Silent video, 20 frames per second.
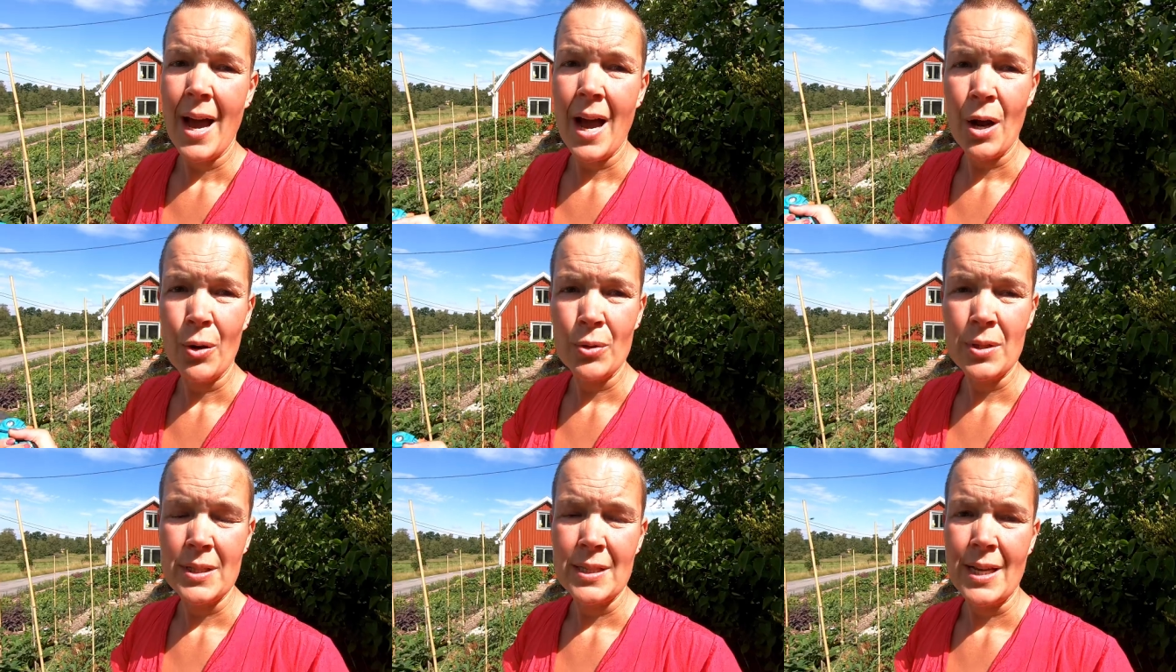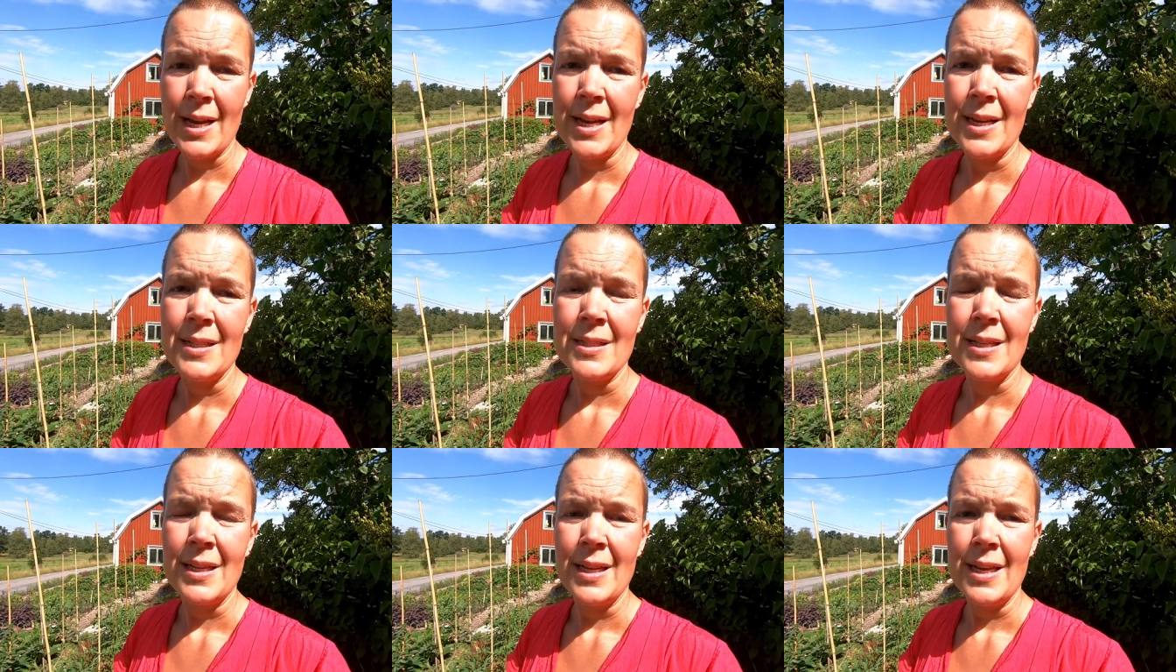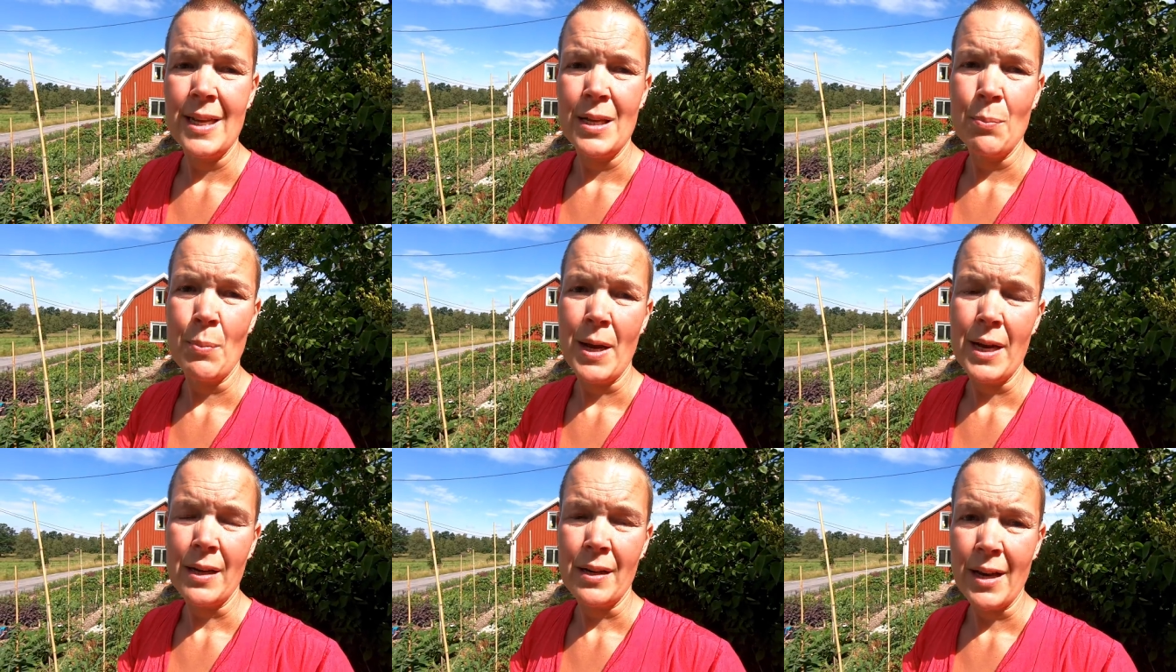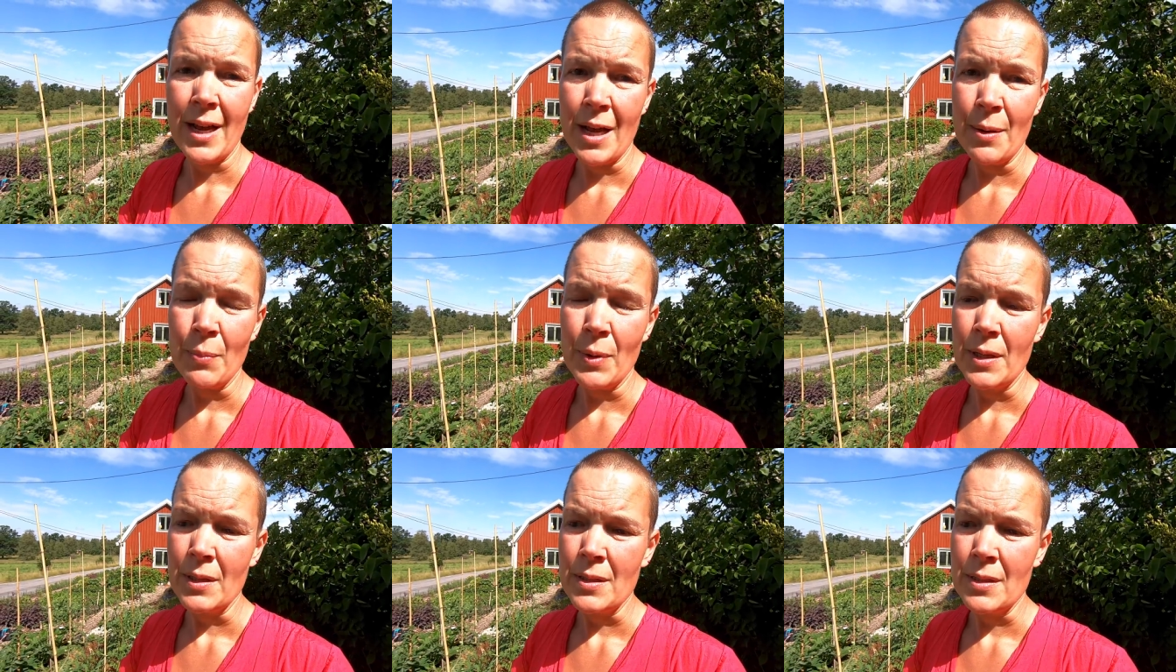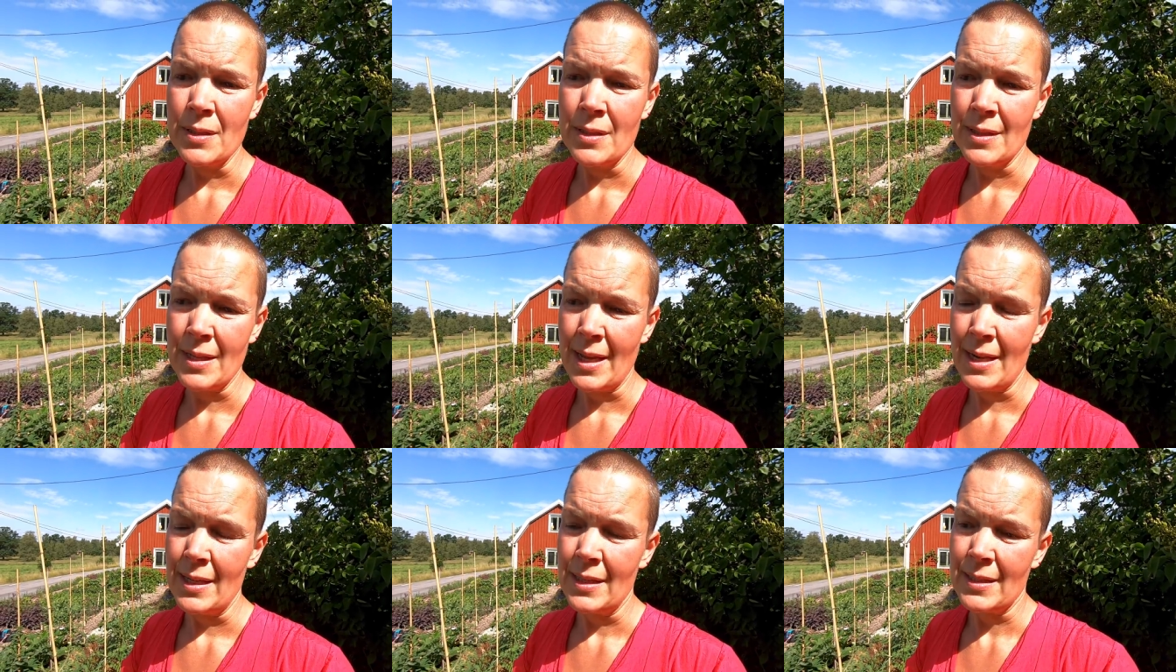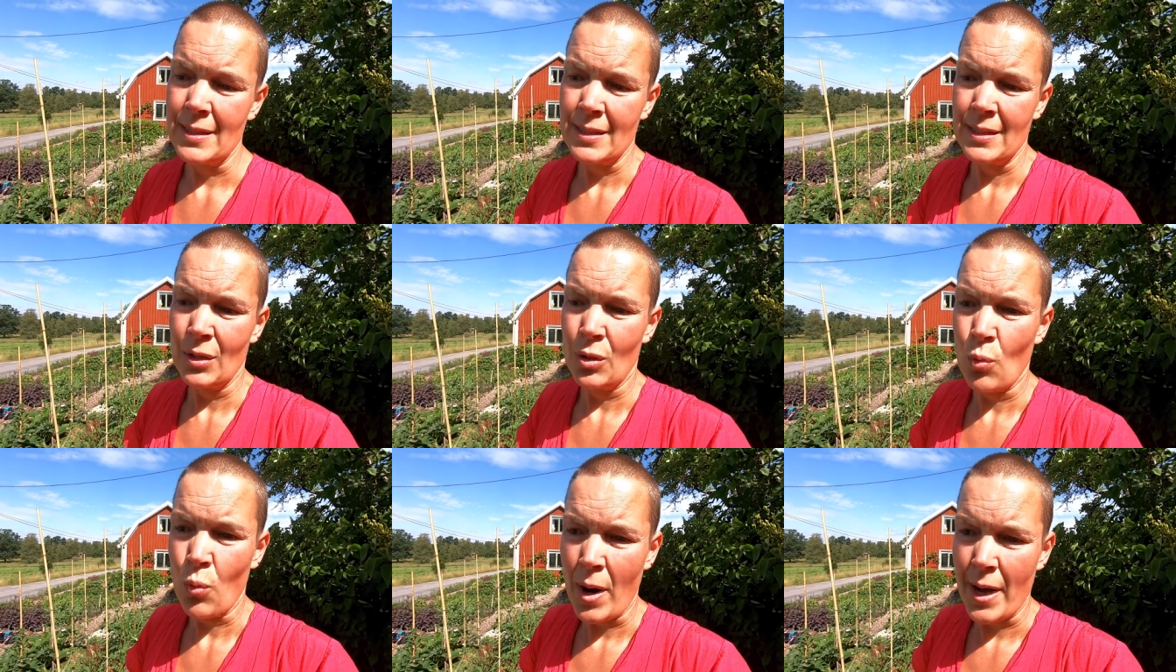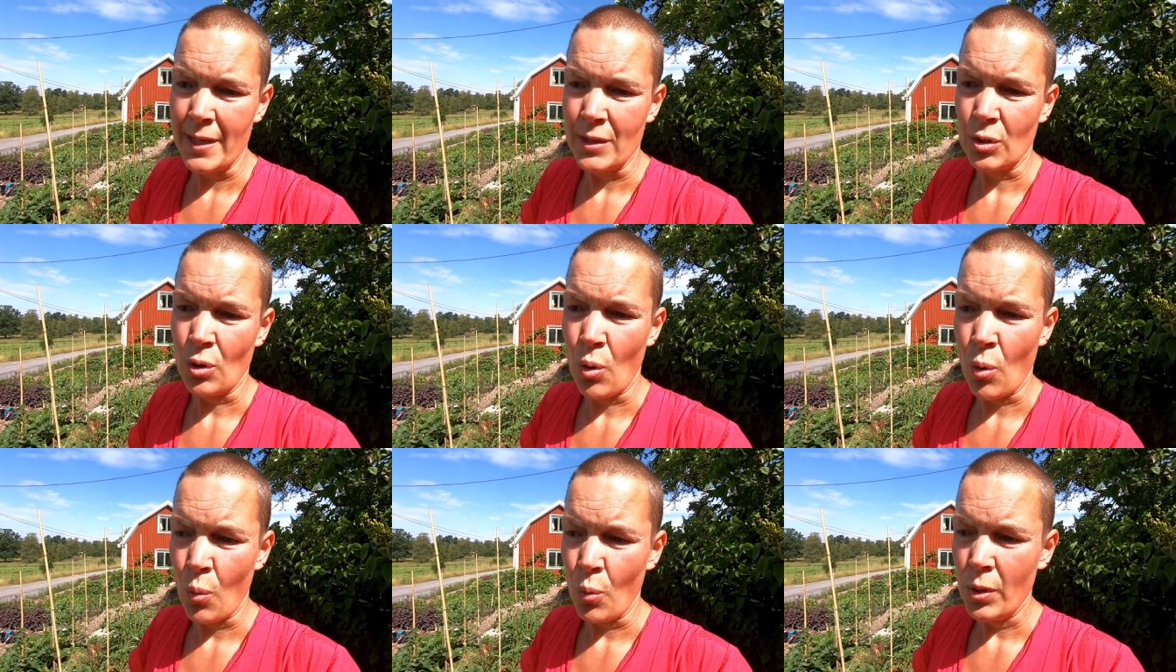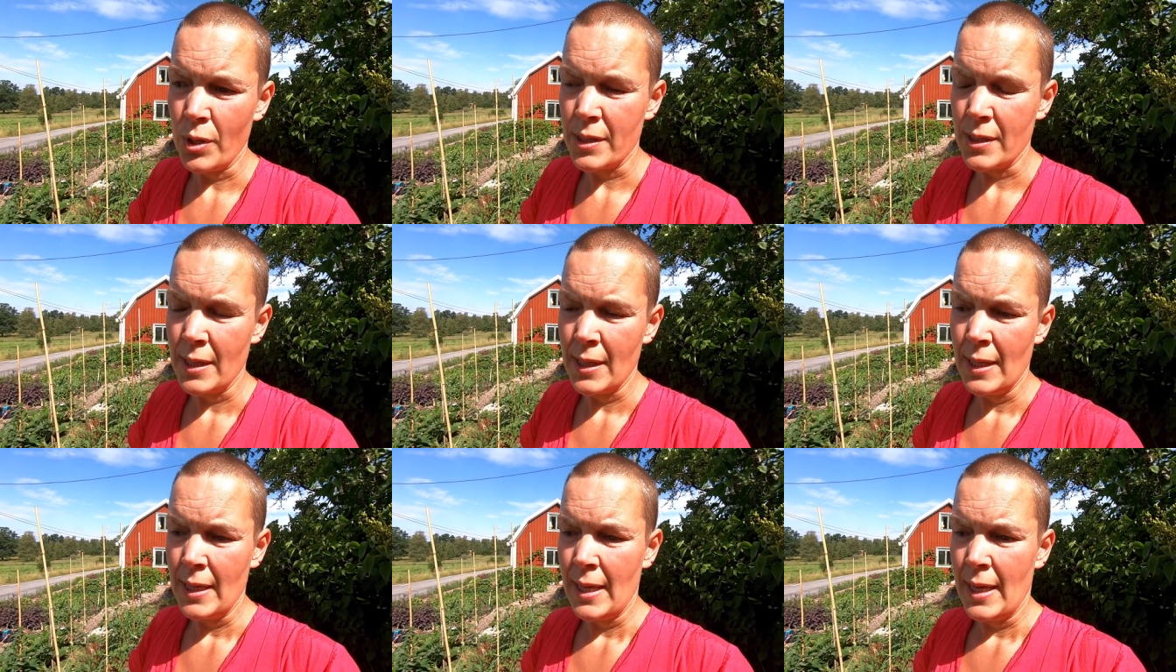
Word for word: outside in my climate that is quite cold